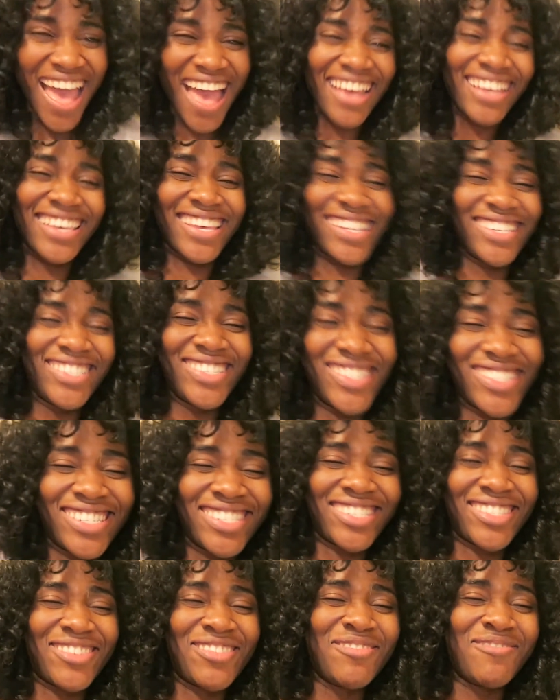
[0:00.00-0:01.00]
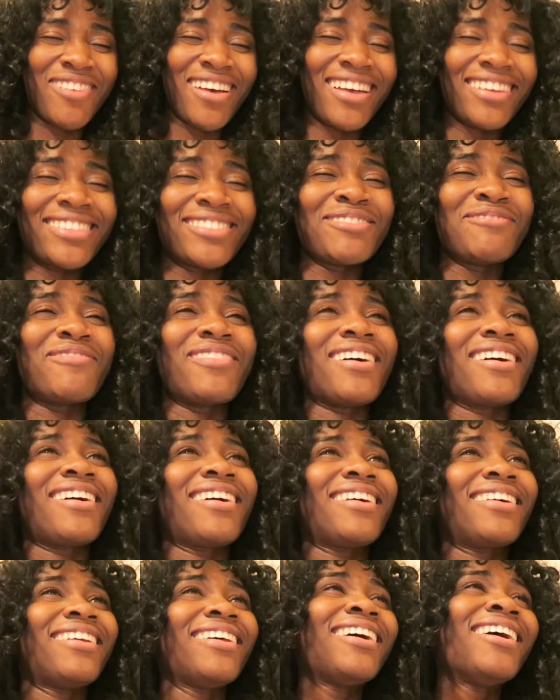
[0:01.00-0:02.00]
I can just go back to
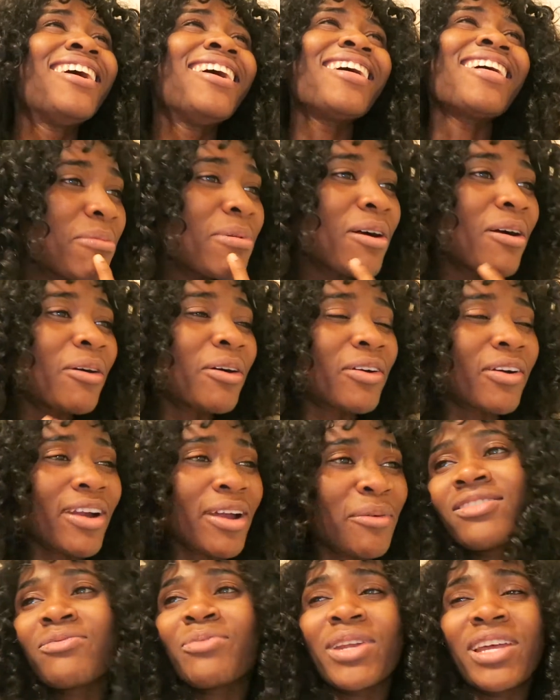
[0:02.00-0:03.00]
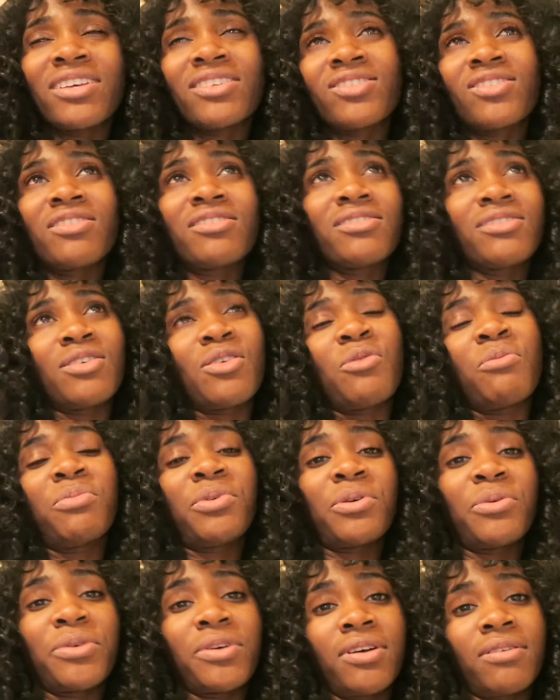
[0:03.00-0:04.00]
bed. Maybe I'll cry when I start to go
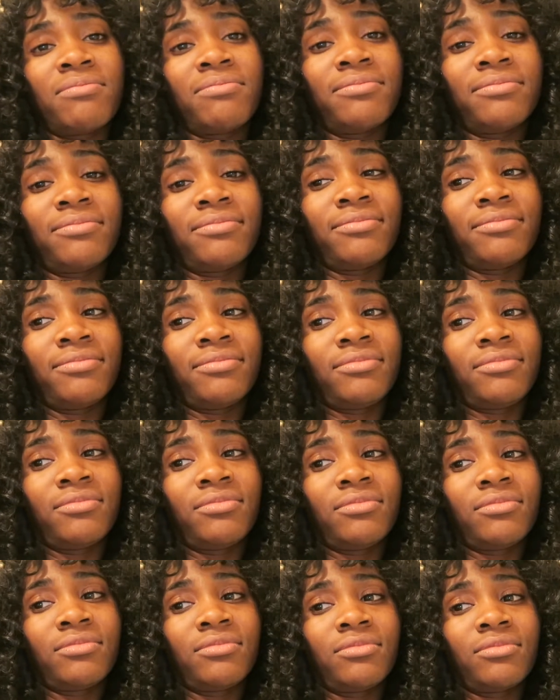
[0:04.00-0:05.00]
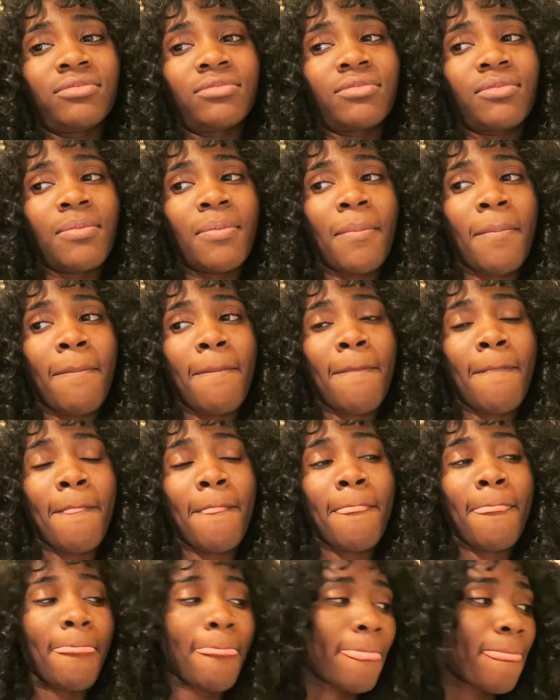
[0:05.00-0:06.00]
broke. Yeah,
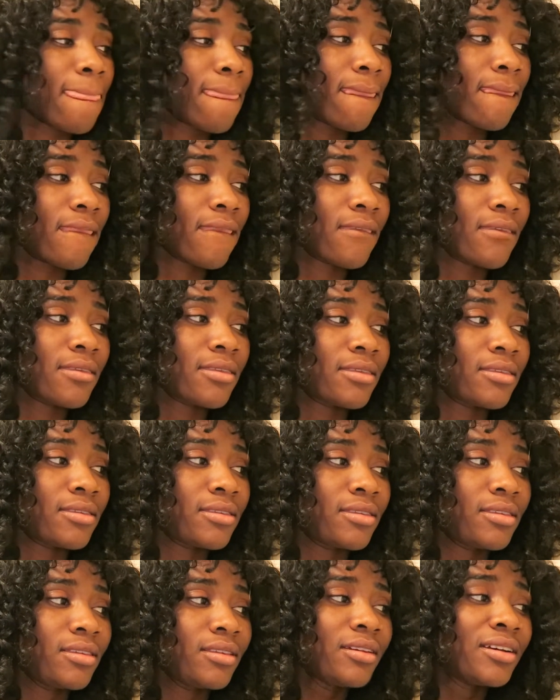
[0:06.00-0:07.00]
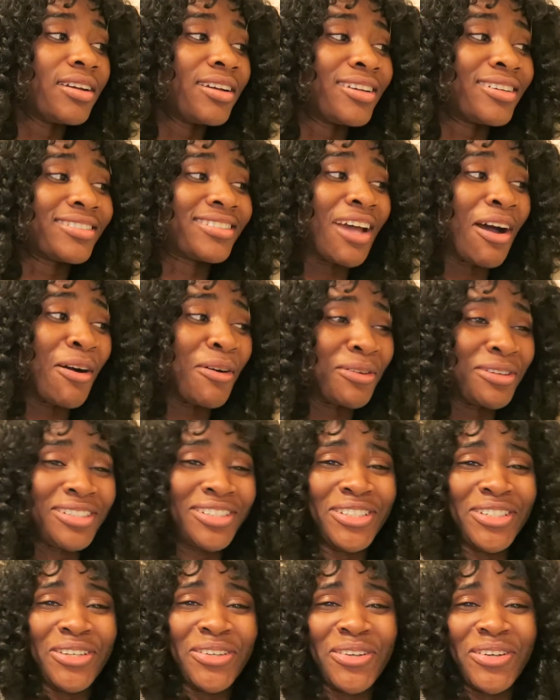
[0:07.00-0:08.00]
that would do it. We're
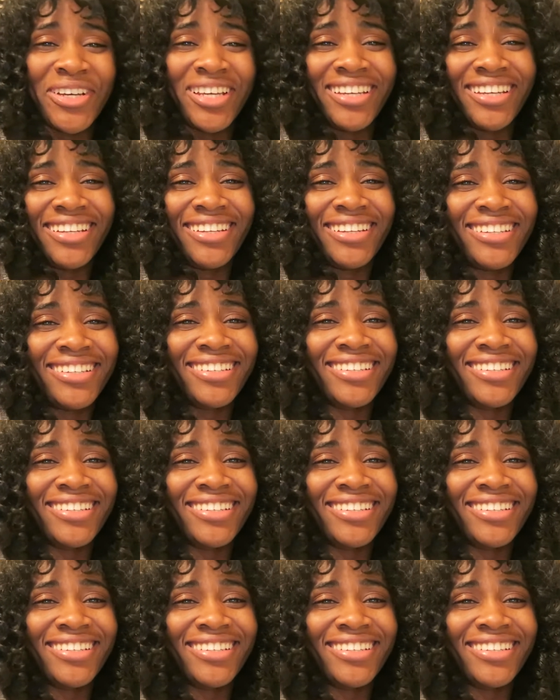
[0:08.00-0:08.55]
doing.